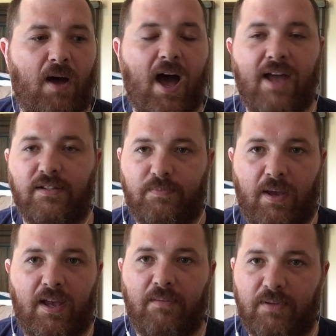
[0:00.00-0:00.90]
highest
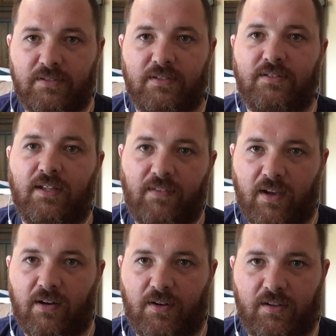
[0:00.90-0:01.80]
paying business in the
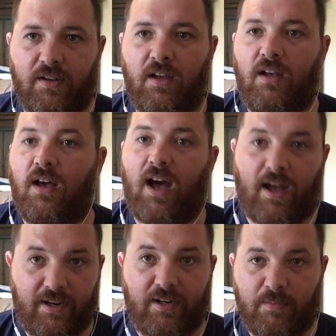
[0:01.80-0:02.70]
area.
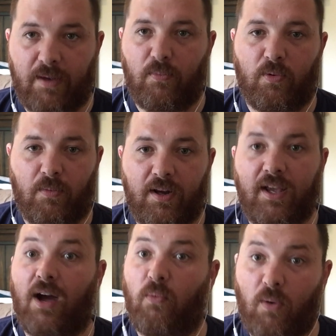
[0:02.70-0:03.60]
I need to make more
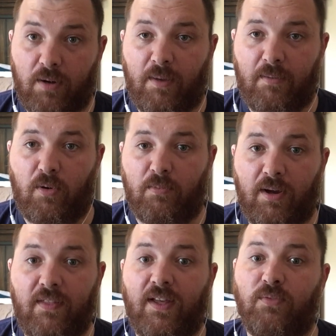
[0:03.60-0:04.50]
money. I want to make more
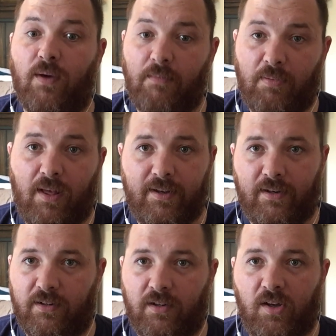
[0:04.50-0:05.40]
money. That's why I'm applying
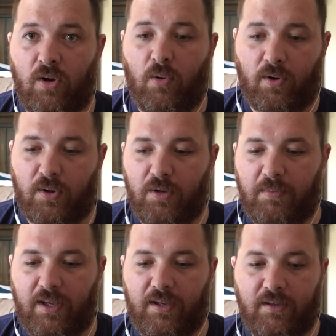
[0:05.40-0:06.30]
here. Or it could
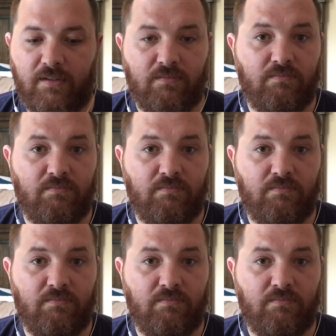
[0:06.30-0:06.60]
be,